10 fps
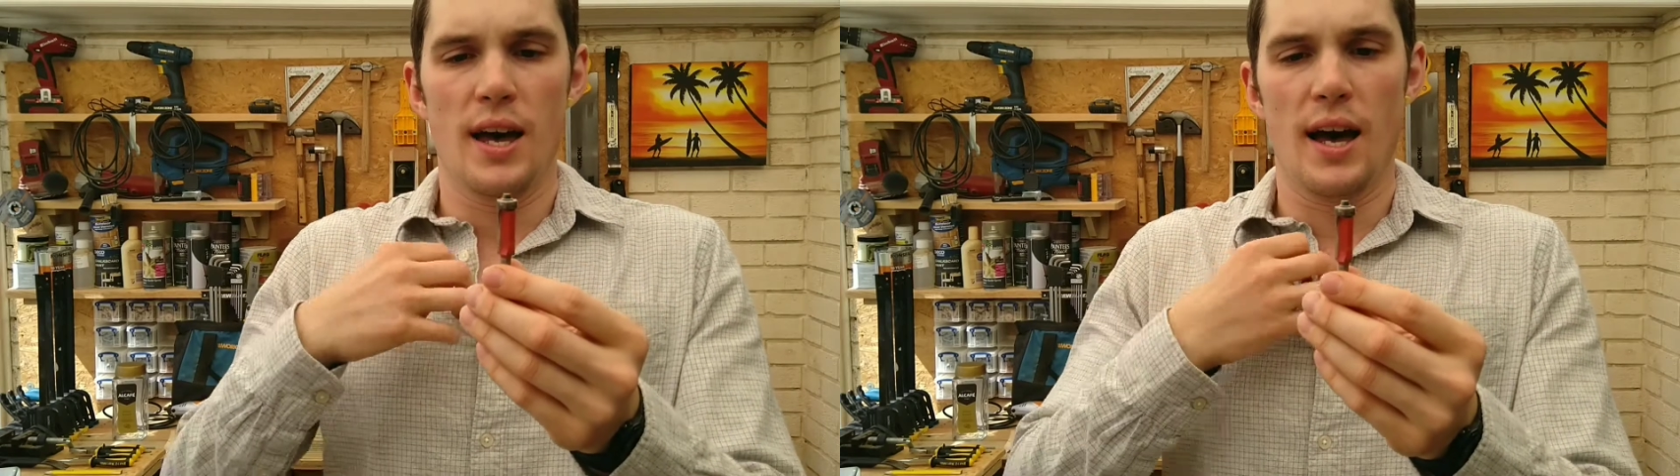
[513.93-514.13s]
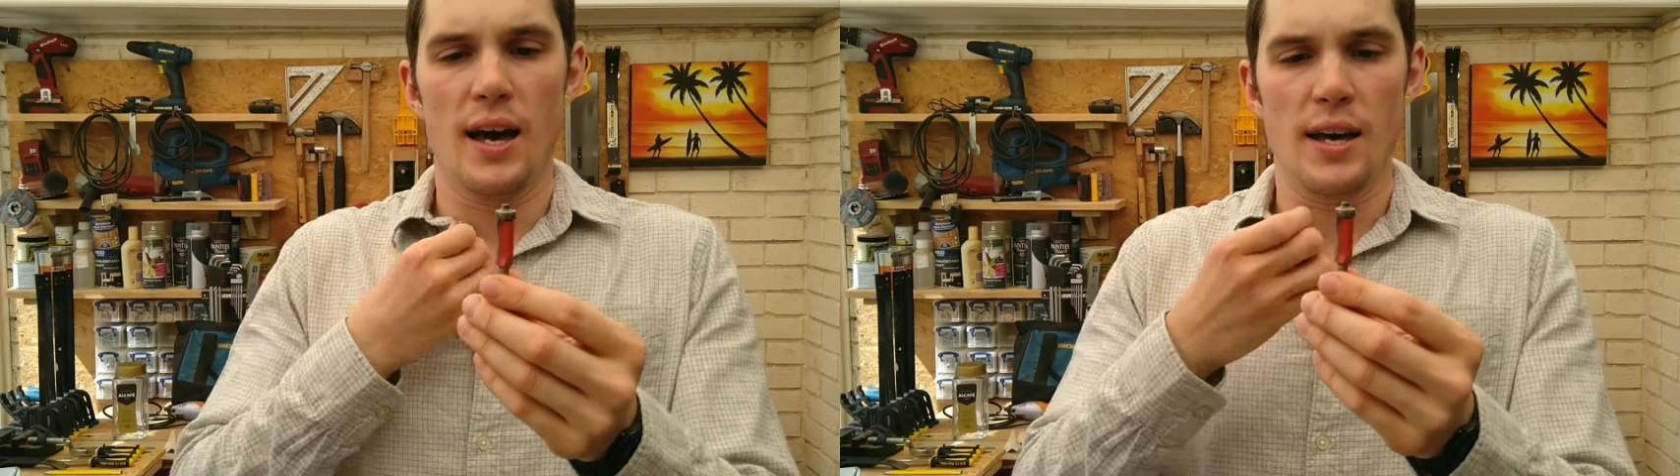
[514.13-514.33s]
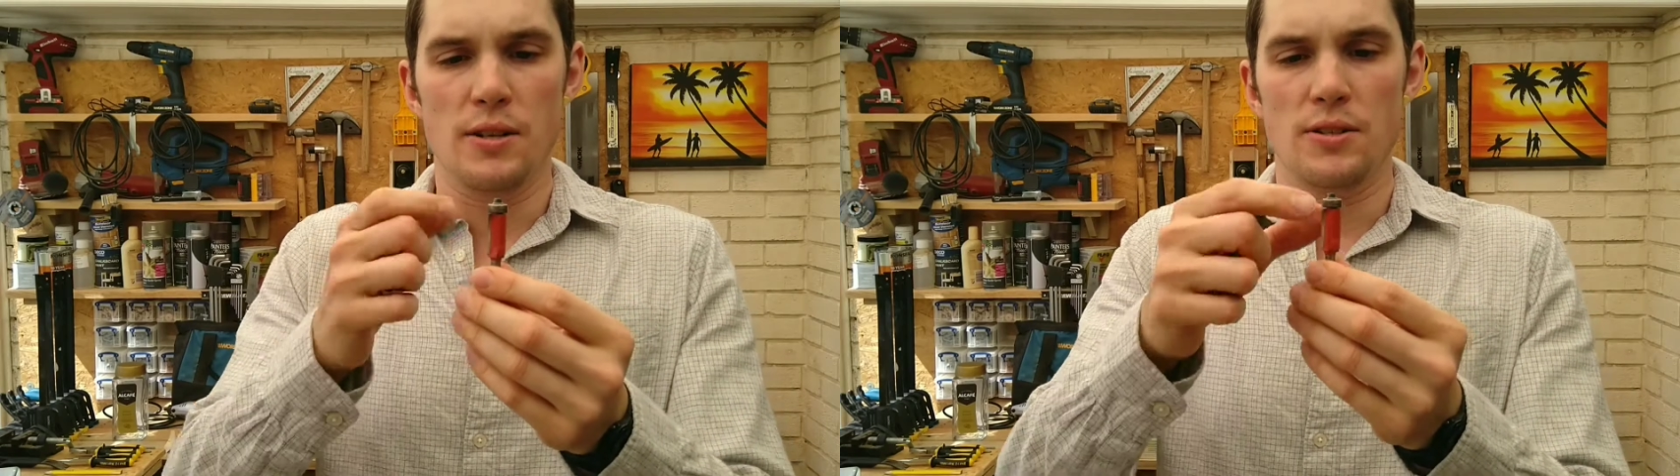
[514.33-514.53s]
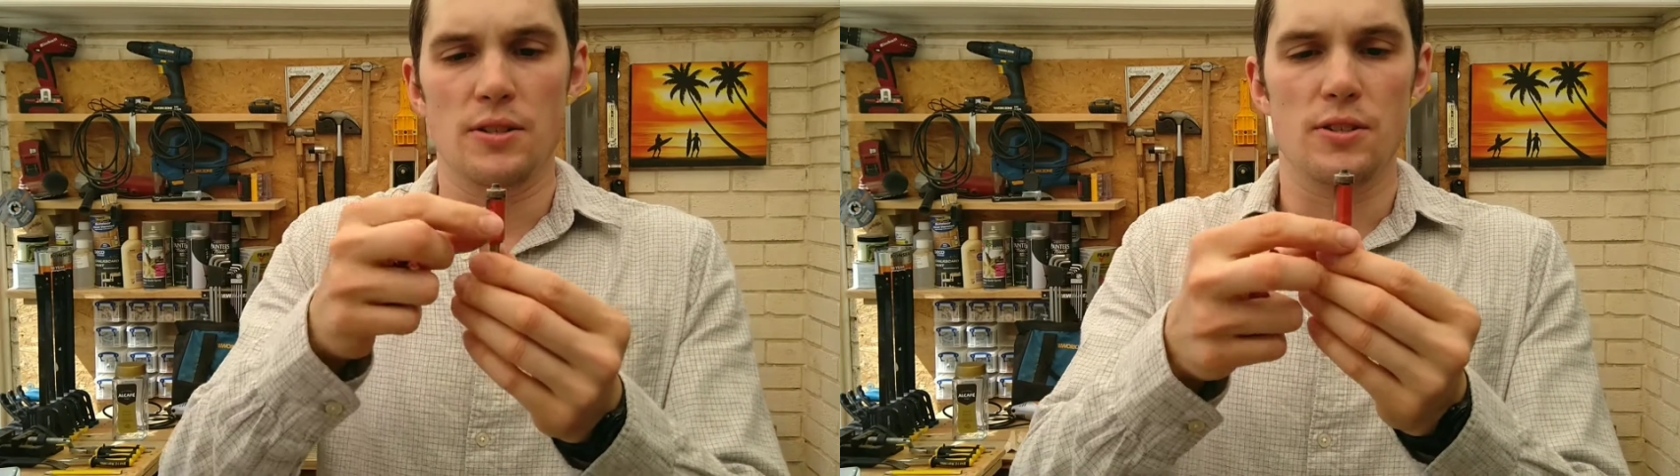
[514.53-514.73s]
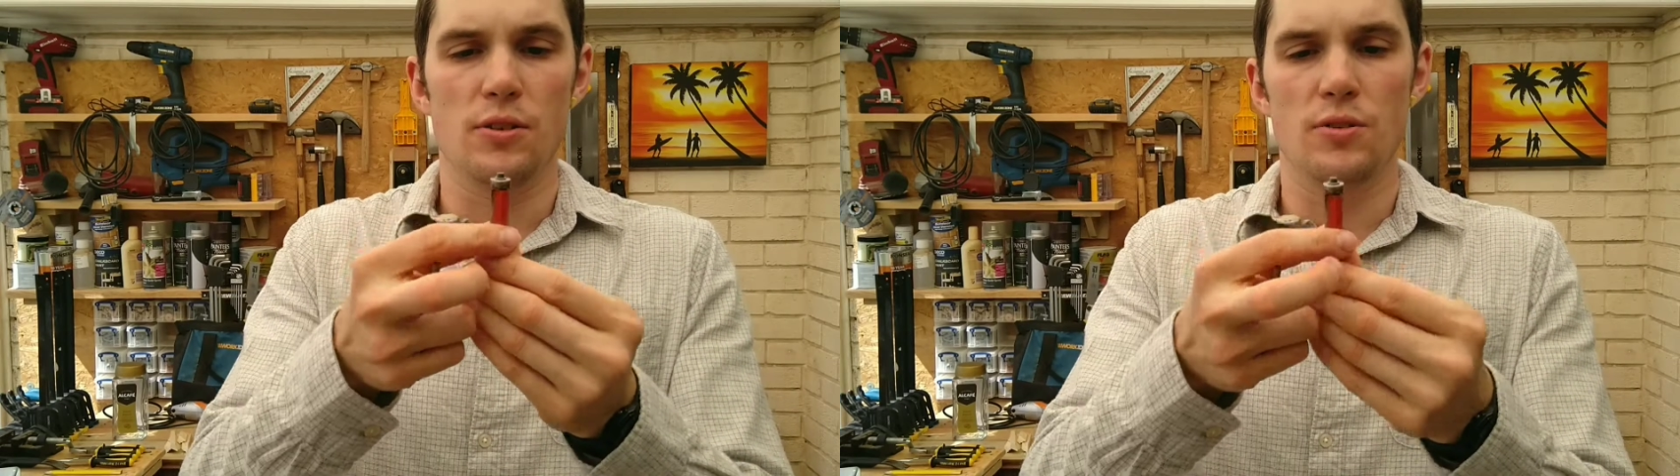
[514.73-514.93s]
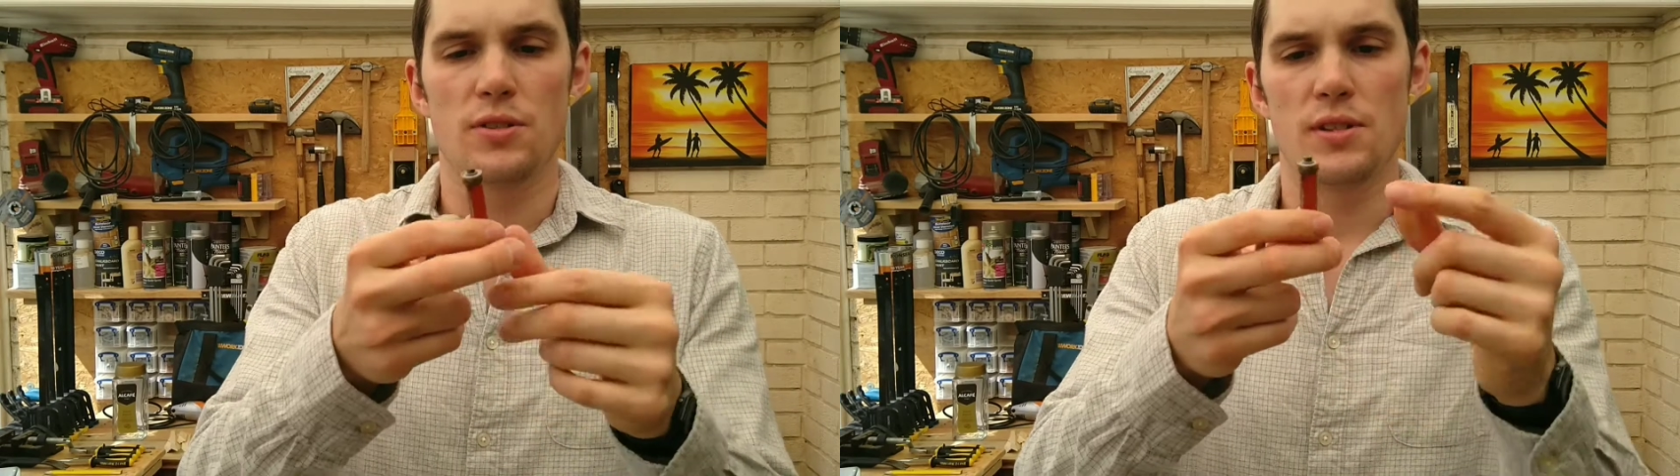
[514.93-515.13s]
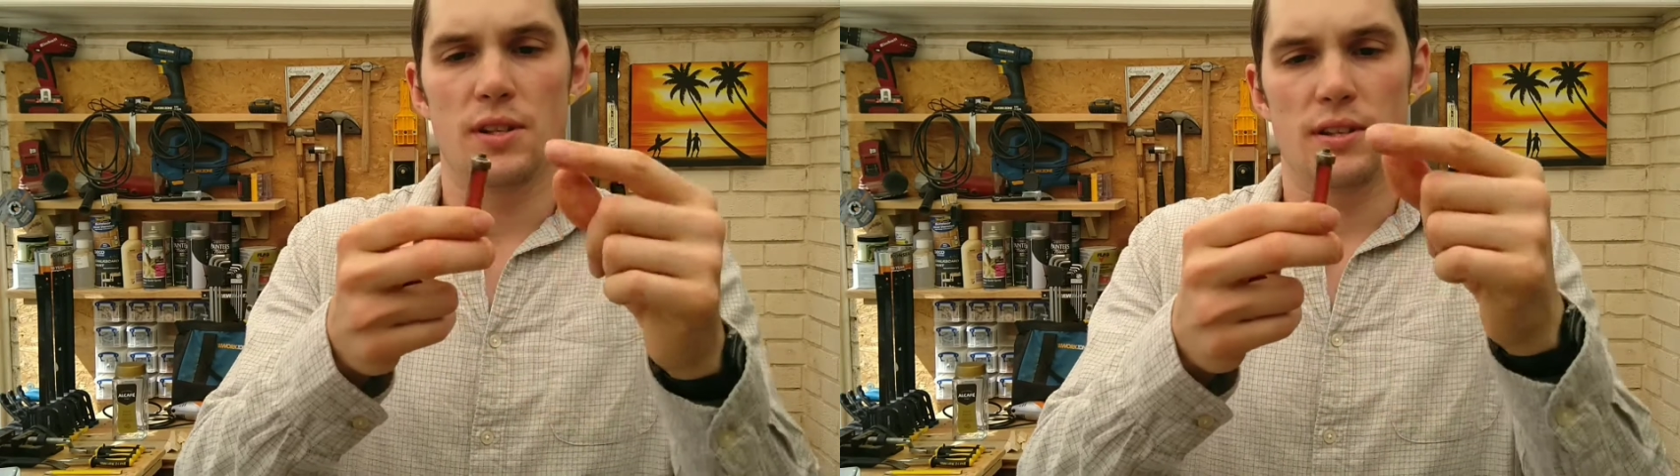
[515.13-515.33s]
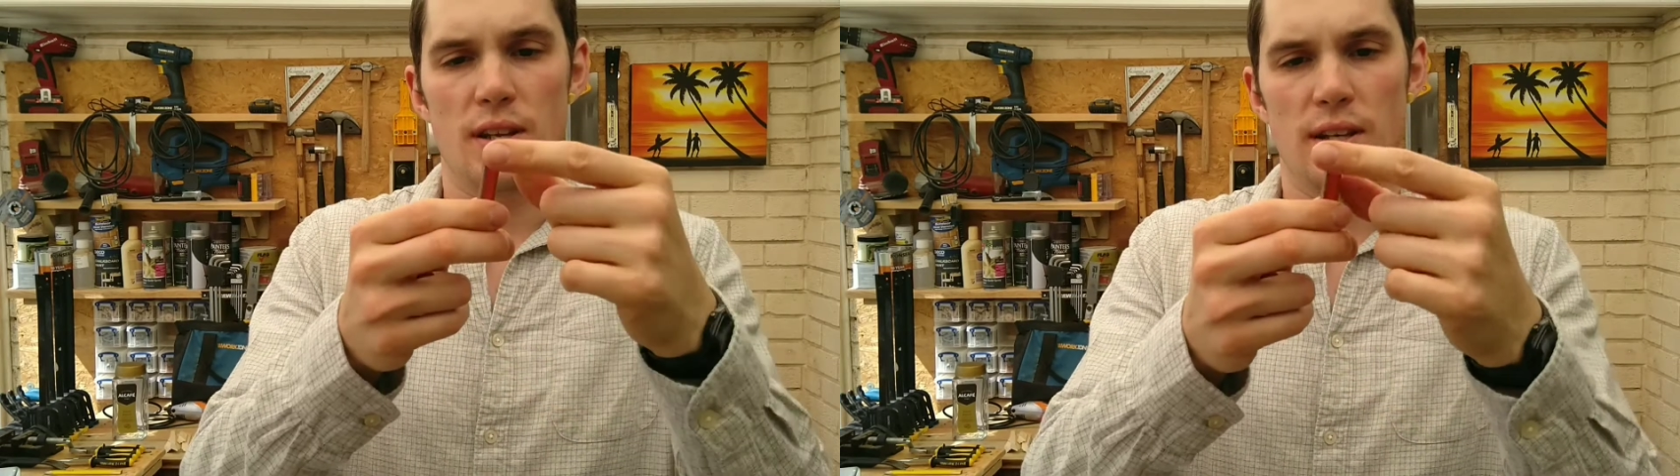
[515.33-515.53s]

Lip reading: And you'll notice that,